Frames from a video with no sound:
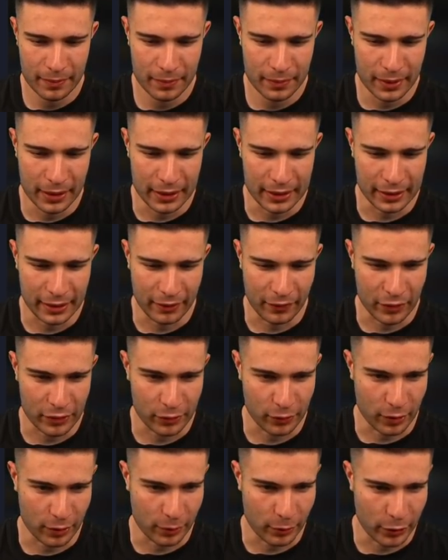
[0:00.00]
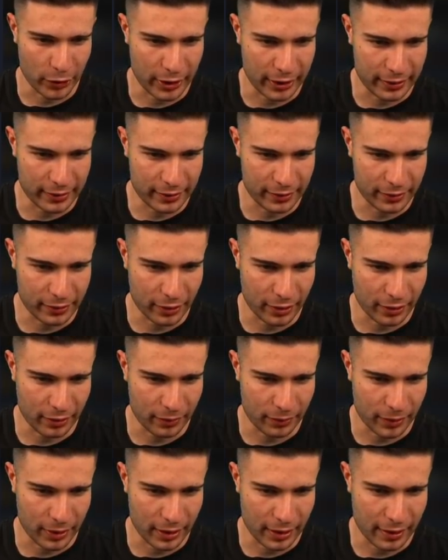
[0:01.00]
Please give us one more hit so that
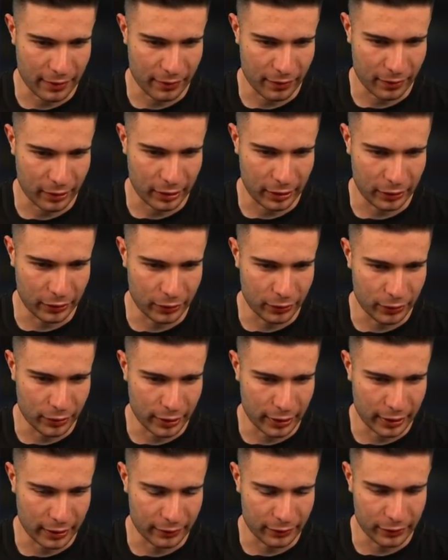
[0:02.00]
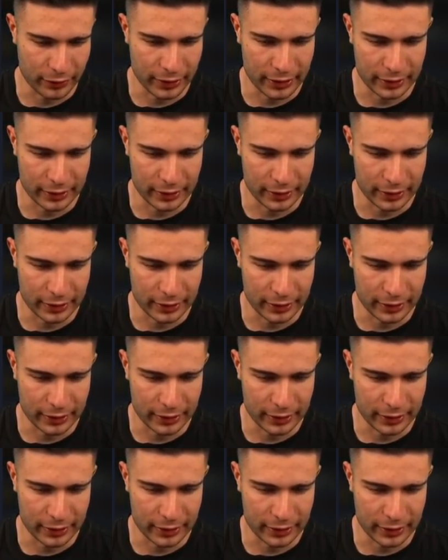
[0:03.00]
we have a good recovery.